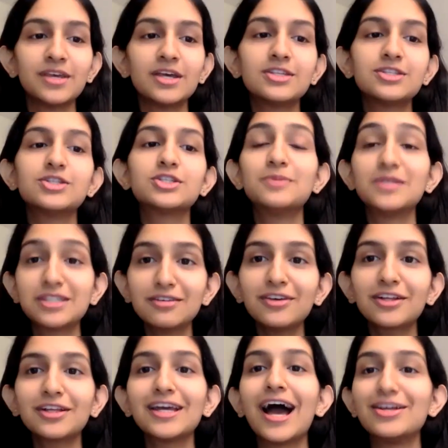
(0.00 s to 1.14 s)
So
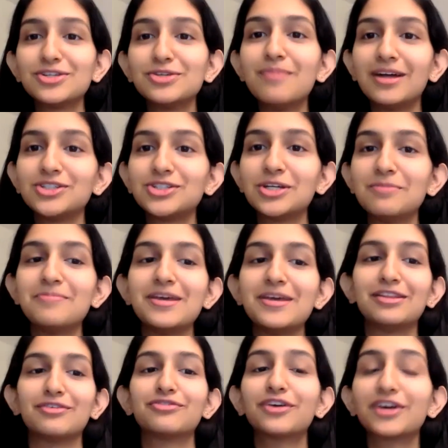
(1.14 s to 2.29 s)
specifically, as you mentioned, being
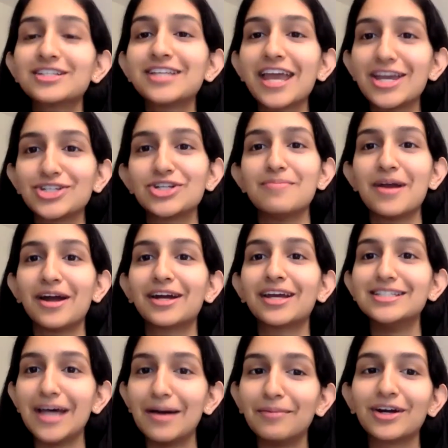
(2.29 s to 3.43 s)
the first Asian
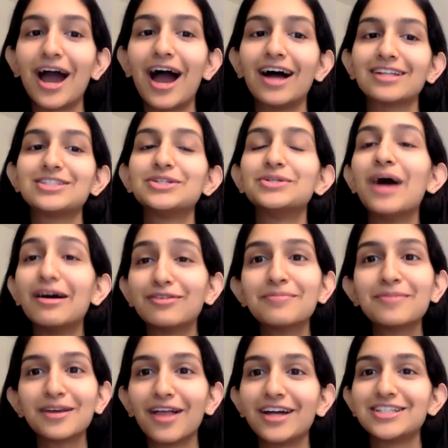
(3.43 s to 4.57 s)
American Democrat to ever
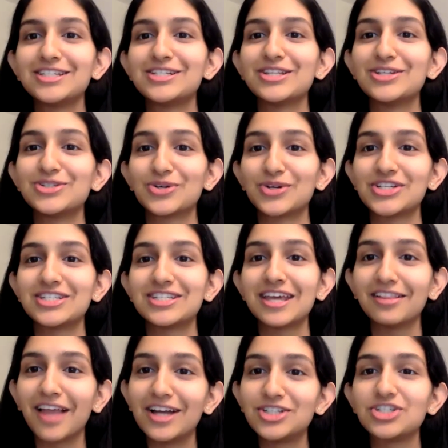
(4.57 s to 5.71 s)
be elected to the Georgia
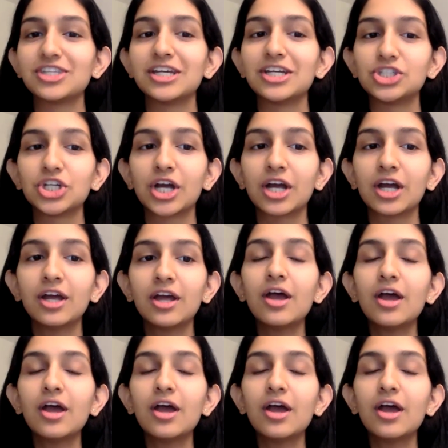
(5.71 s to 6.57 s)
State Legislature,